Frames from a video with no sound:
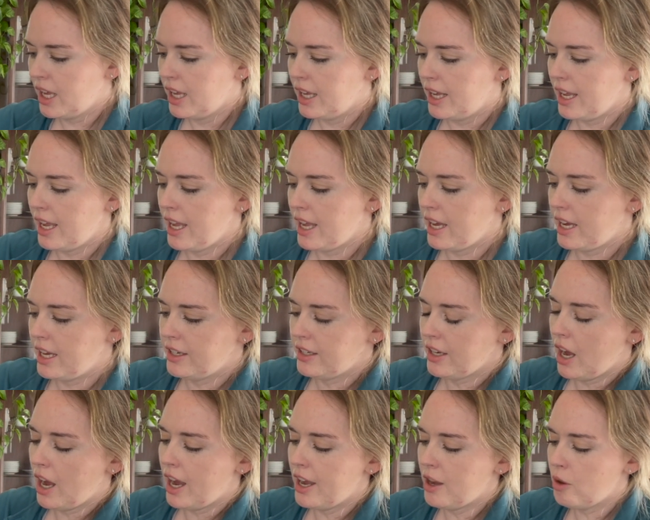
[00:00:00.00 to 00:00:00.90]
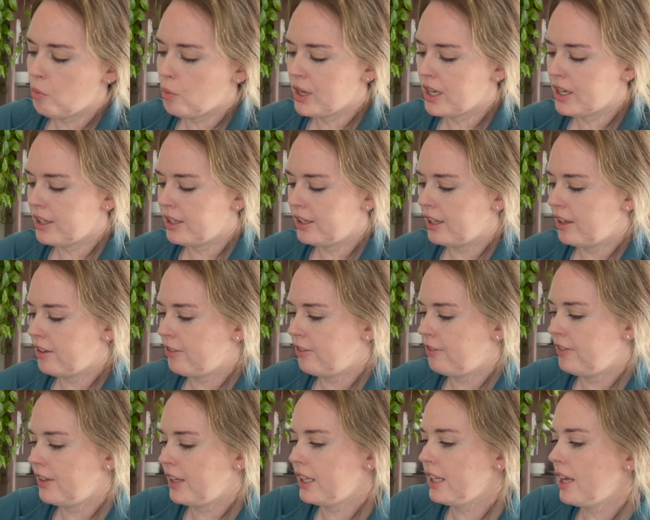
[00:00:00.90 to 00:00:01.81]
And I will
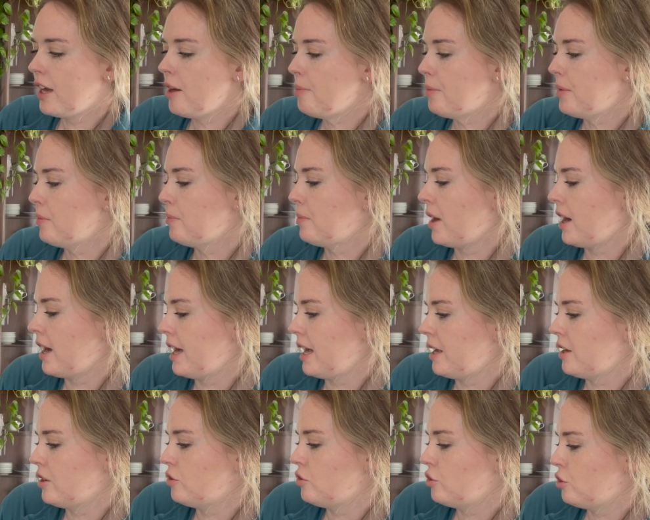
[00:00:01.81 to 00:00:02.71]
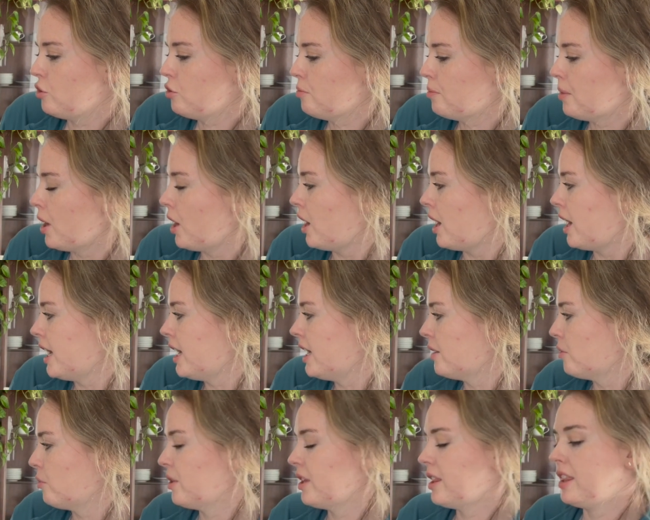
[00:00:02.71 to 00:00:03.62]
fill up my new
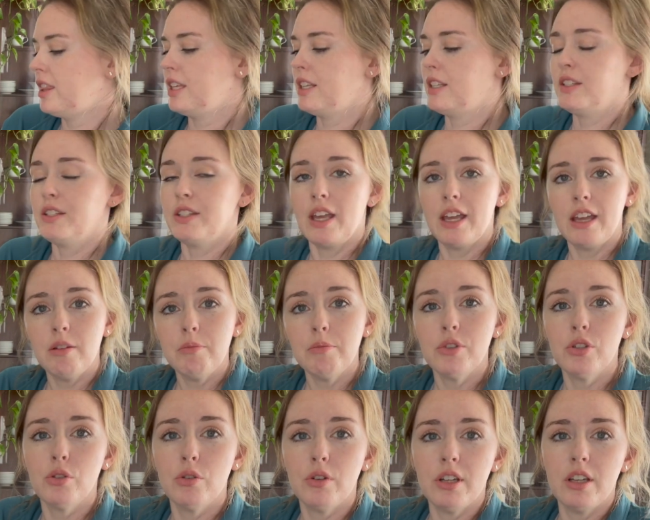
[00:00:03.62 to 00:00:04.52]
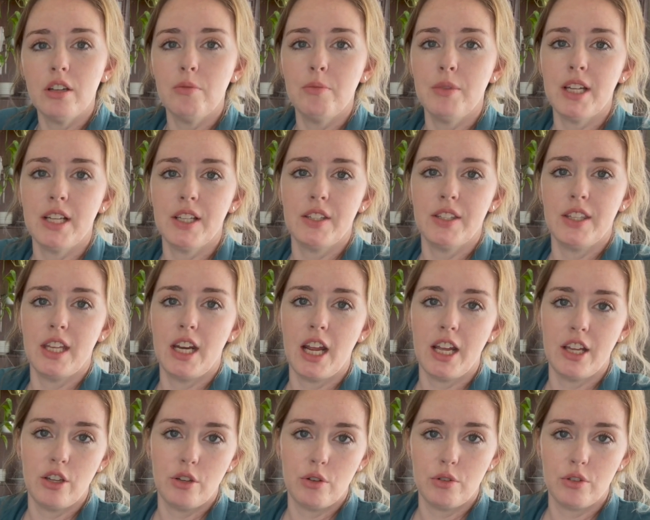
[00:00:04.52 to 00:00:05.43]
pot with the same soil mix that I
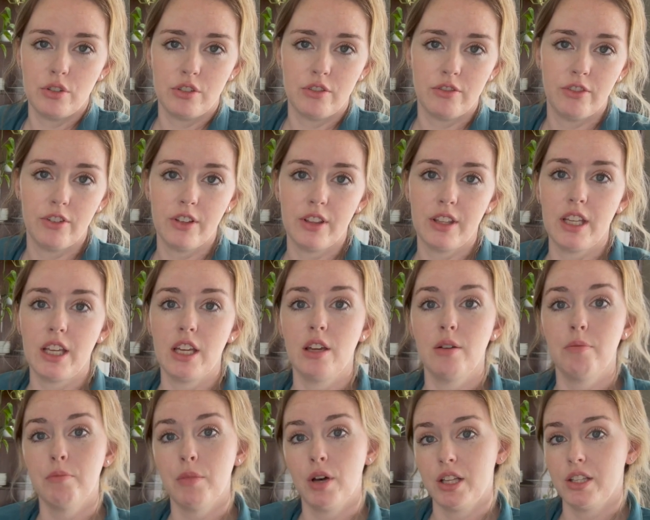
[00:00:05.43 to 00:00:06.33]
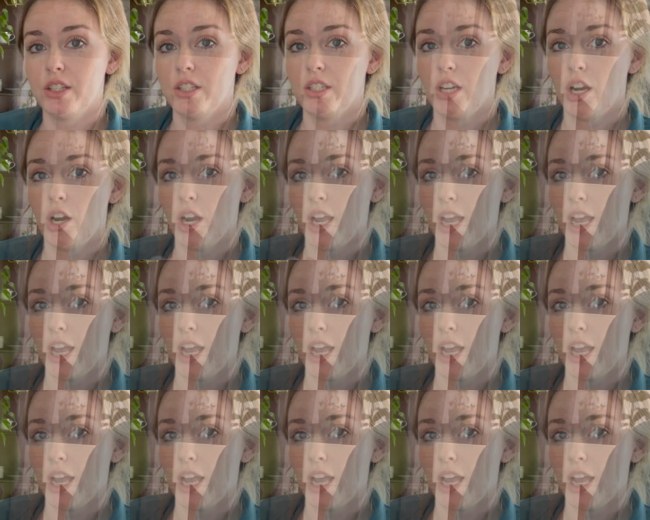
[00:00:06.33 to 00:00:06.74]
used for the Monstera